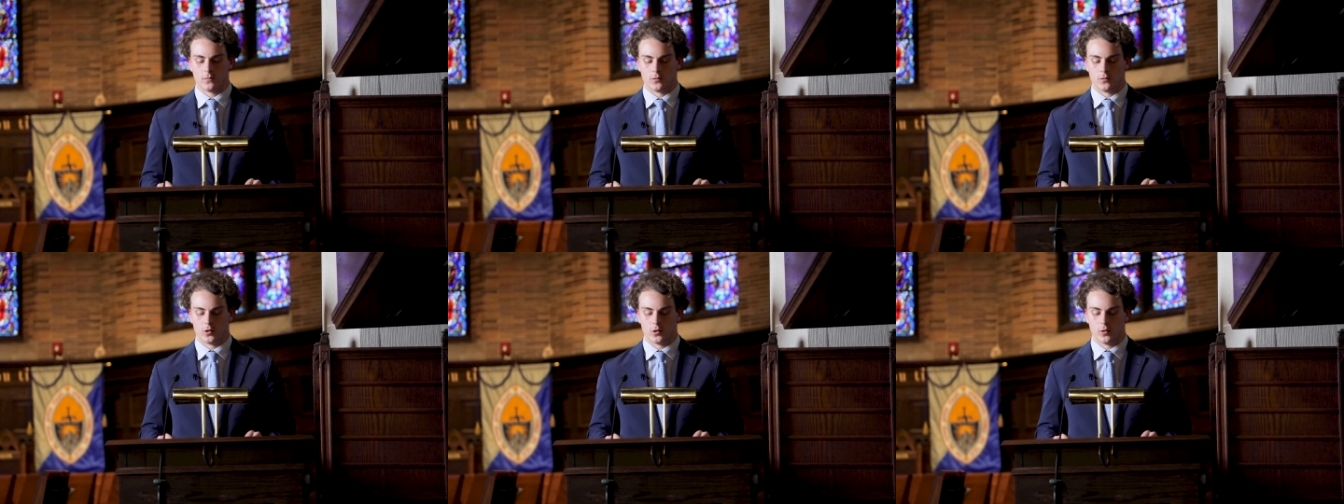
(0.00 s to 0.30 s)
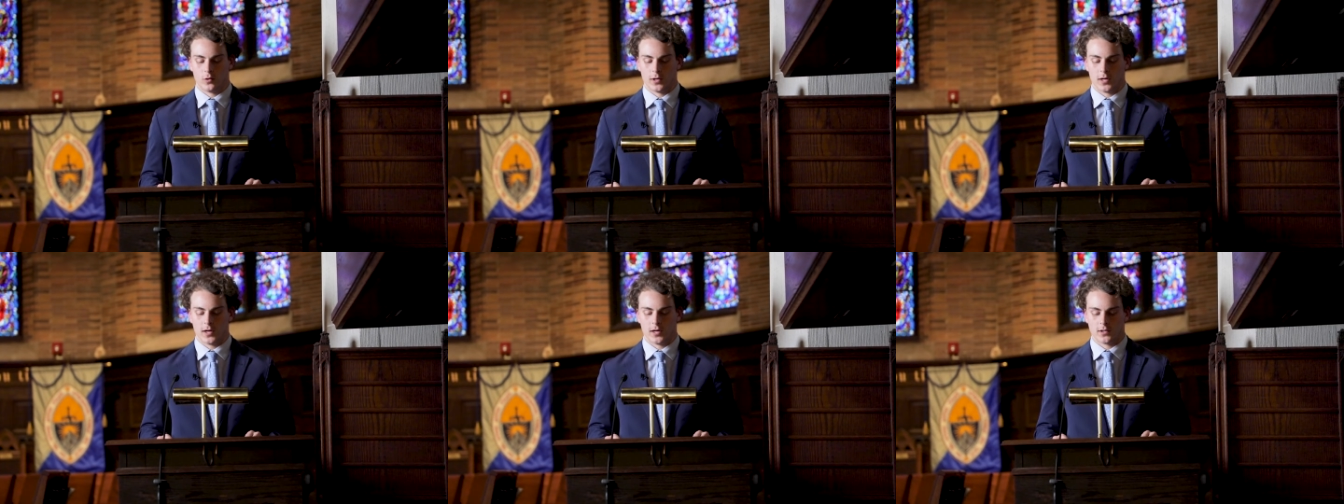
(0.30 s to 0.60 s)

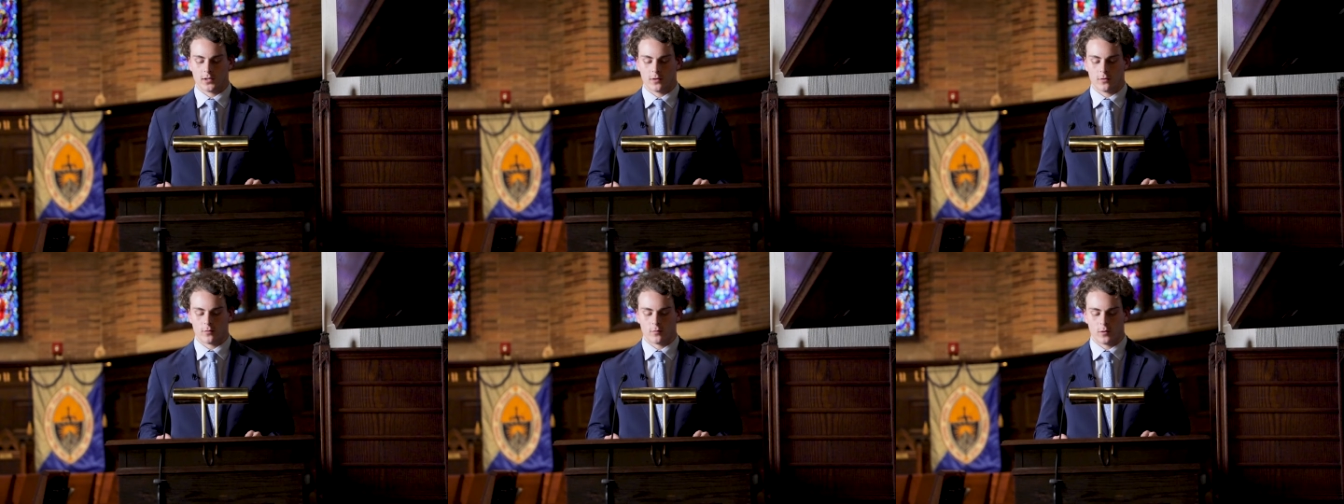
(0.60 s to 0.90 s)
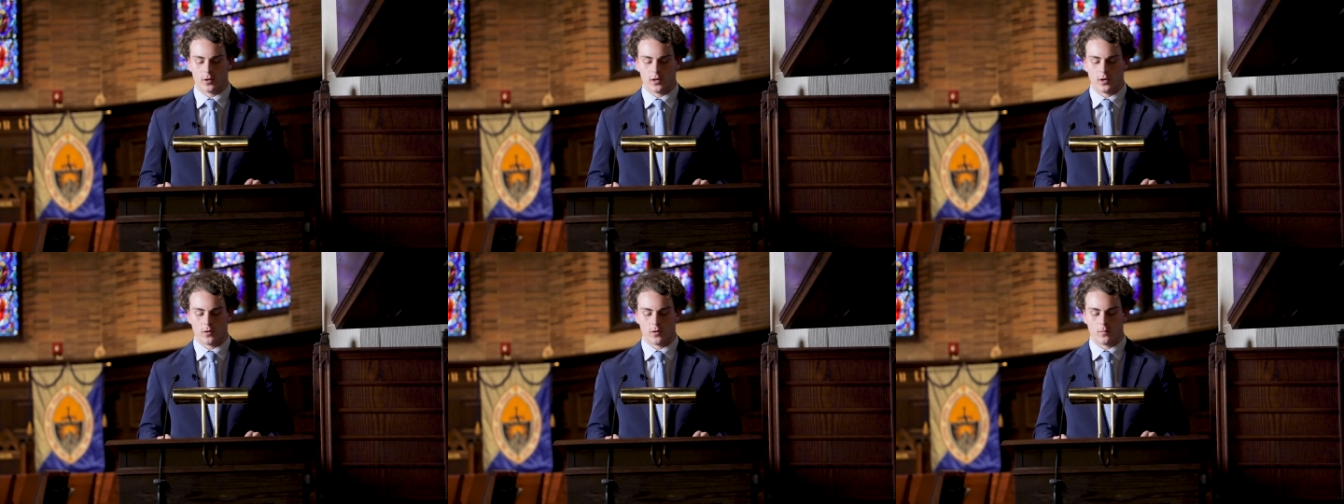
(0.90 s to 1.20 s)
Julia is a
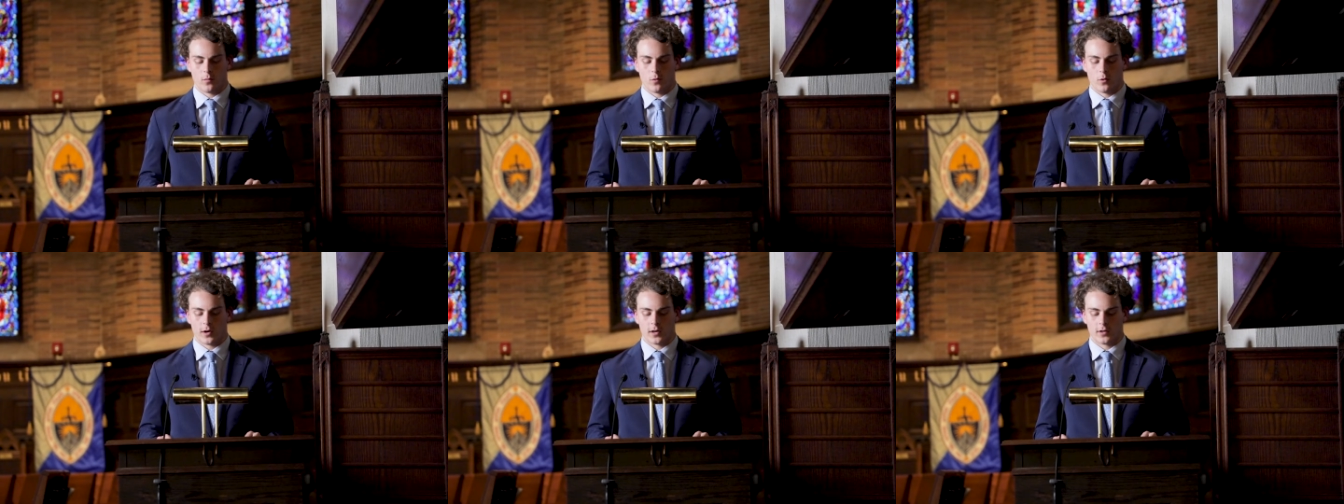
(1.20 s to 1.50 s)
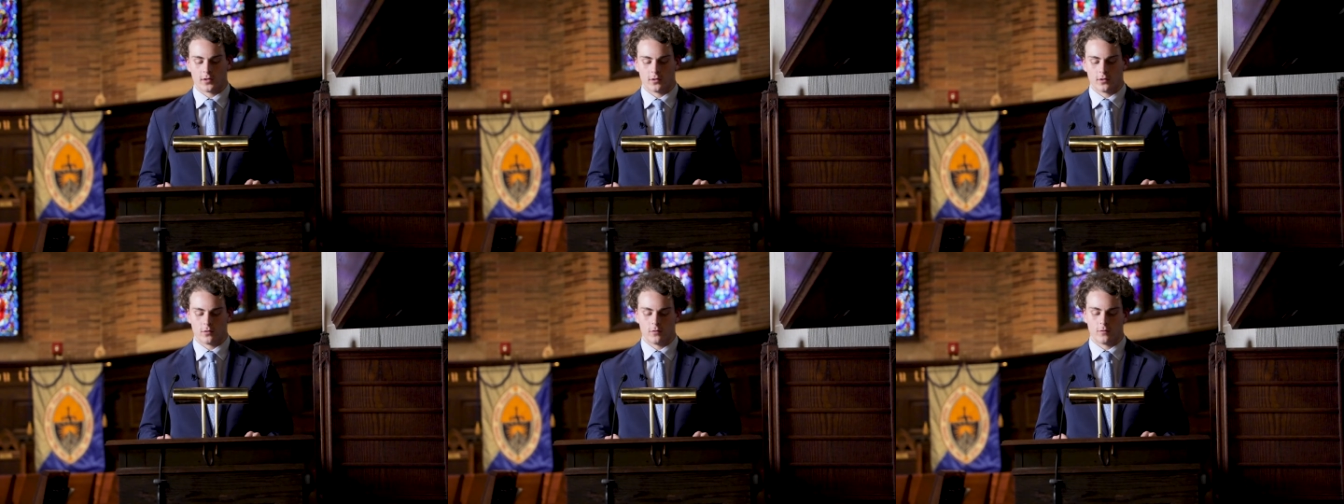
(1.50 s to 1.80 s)
three year
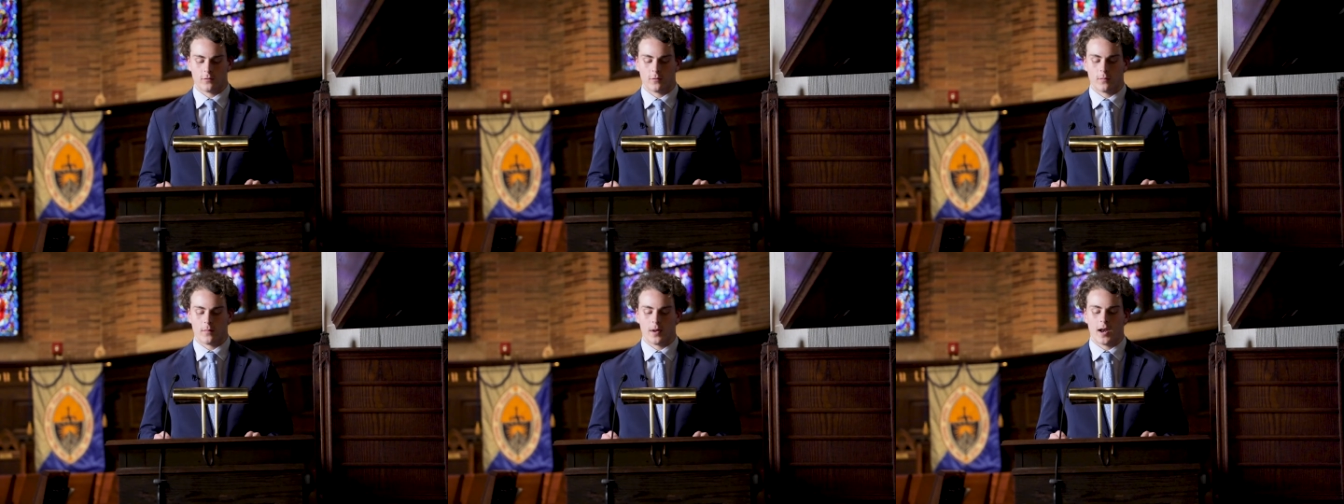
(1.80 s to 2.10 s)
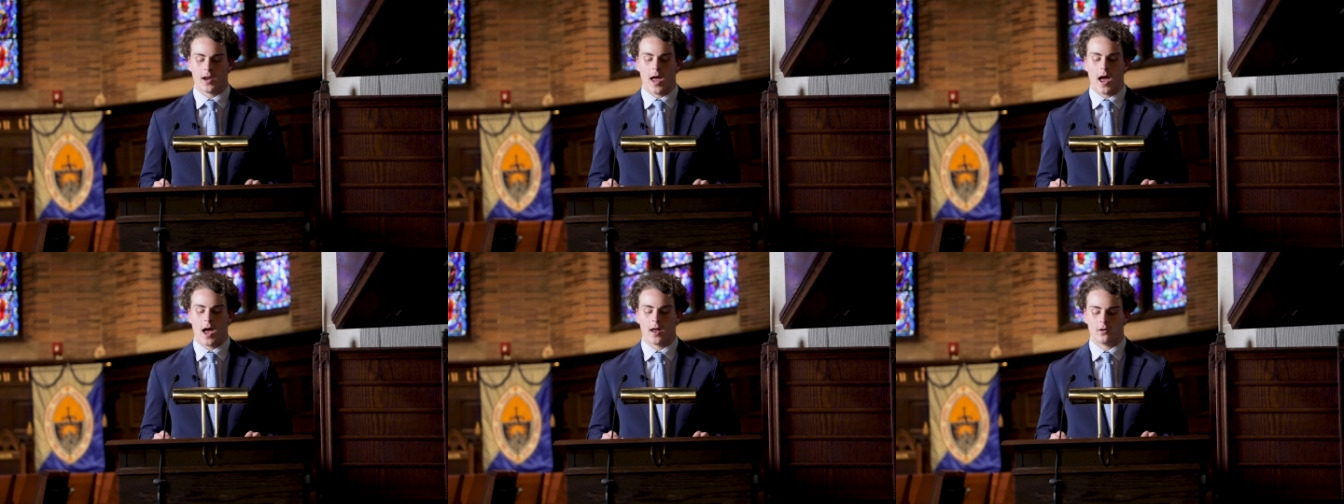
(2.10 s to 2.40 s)
boarding student from
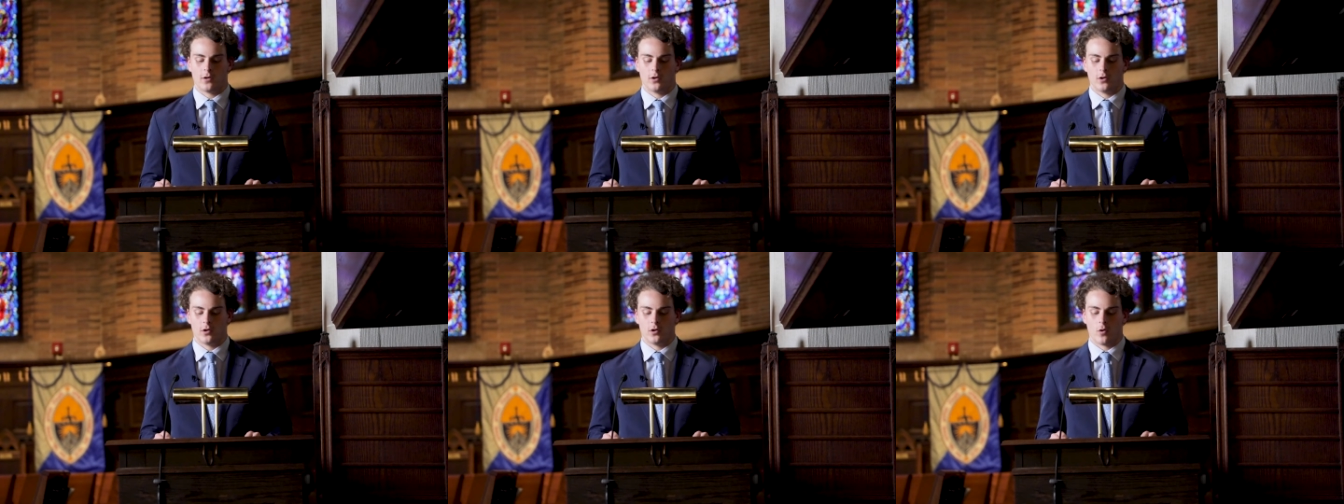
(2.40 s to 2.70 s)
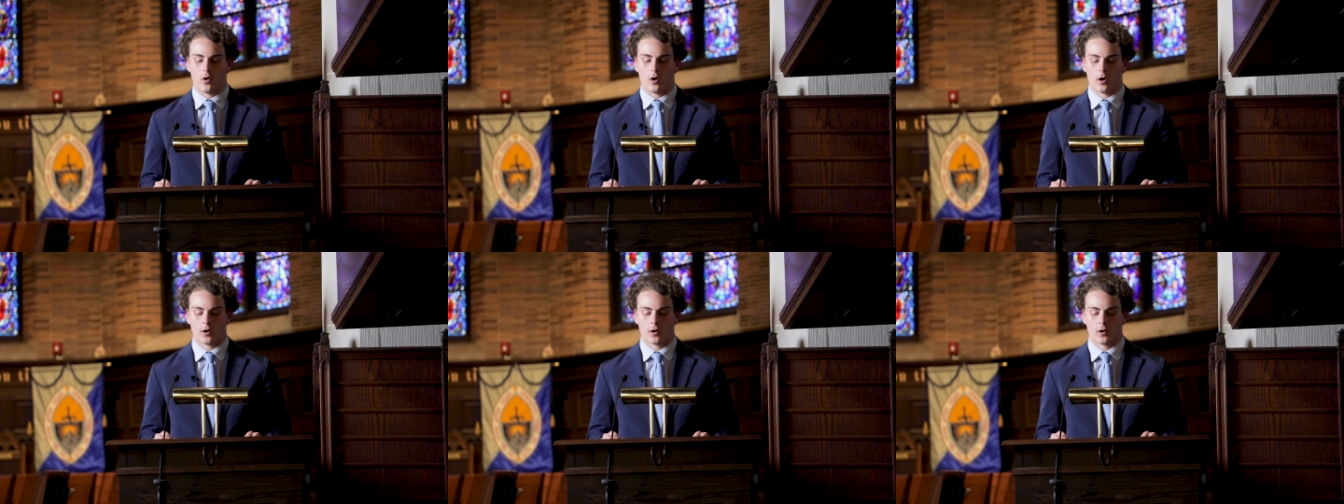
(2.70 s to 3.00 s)
Manhattan, New
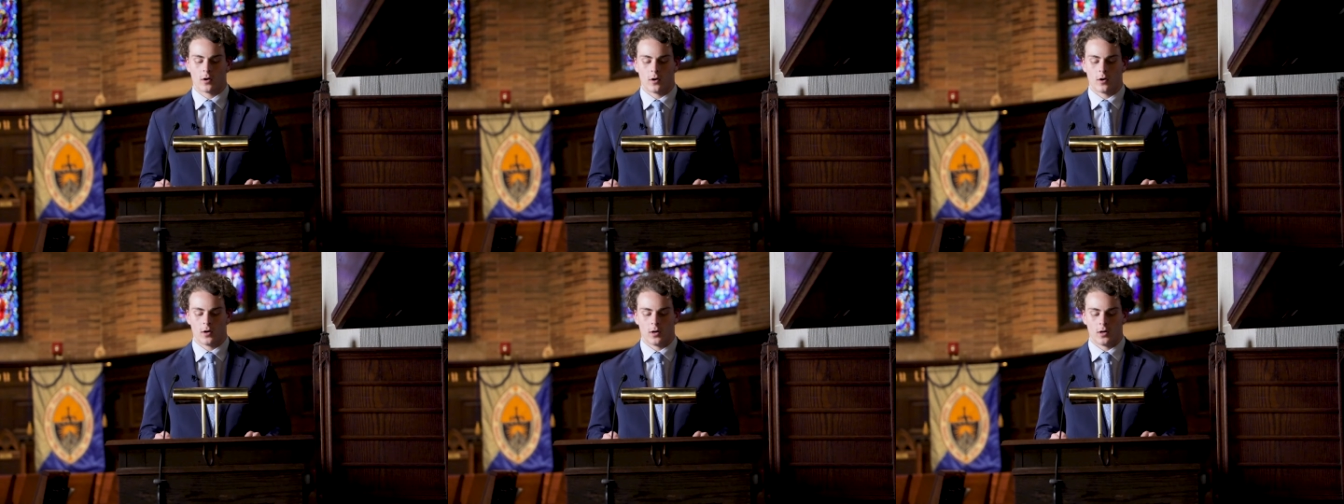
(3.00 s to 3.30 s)
York.